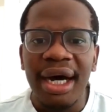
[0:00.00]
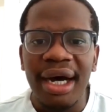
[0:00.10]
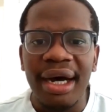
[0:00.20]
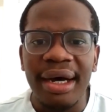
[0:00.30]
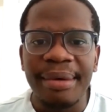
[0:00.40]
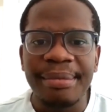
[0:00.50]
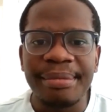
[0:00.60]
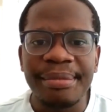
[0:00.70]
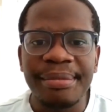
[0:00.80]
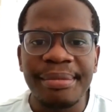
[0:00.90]

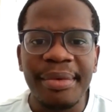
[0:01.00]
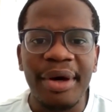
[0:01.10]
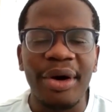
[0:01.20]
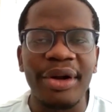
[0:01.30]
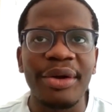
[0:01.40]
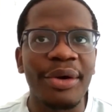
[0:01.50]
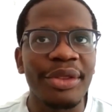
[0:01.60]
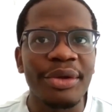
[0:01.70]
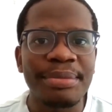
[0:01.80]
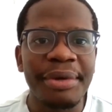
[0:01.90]

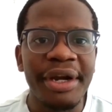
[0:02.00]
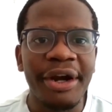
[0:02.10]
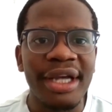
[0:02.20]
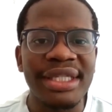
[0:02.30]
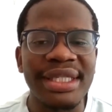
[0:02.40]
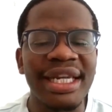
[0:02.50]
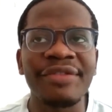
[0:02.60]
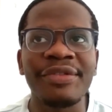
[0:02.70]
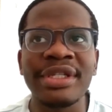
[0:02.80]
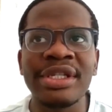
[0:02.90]
on those pre-crisis
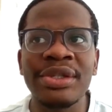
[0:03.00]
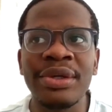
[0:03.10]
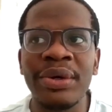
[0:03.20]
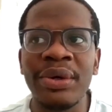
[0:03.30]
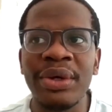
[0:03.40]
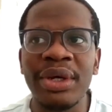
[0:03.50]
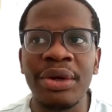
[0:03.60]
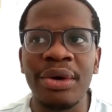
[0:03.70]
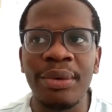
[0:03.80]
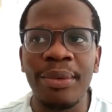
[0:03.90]
levels. And so,
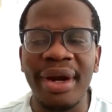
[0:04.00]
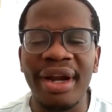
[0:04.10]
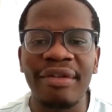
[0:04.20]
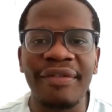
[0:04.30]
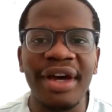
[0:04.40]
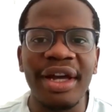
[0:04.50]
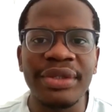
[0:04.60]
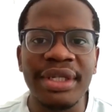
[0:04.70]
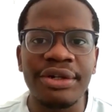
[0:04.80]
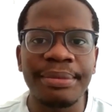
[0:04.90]
whatever value
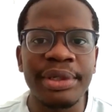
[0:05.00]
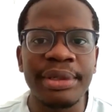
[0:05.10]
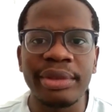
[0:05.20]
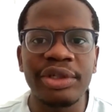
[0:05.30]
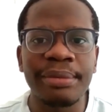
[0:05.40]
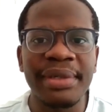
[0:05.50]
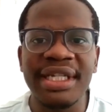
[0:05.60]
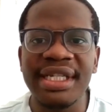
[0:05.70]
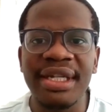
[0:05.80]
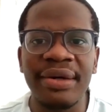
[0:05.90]
is attributable to your
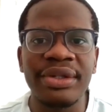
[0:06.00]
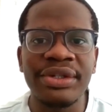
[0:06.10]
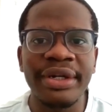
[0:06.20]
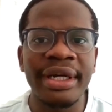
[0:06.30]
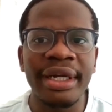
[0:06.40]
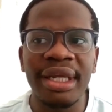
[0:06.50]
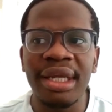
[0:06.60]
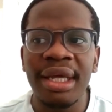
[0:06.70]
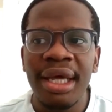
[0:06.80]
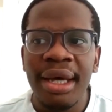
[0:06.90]
business now, it
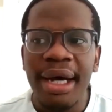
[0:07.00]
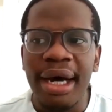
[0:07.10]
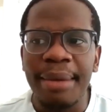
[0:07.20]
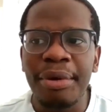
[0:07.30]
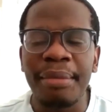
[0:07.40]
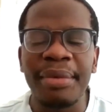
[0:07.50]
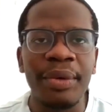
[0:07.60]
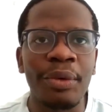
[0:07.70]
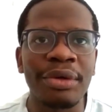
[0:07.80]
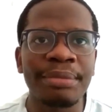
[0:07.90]
certainly probably
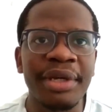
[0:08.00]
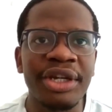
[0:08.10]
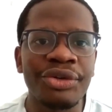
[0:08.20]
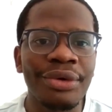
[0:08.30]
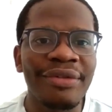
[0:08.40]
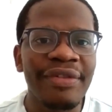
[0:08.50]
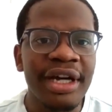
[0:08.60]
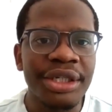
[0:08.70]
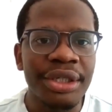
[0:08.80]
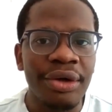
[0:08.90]
won't be a true
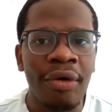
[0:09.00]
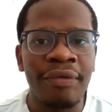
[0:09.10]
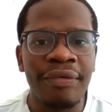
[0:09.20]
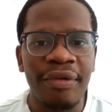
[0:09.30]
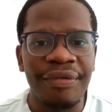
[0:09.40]
reflection of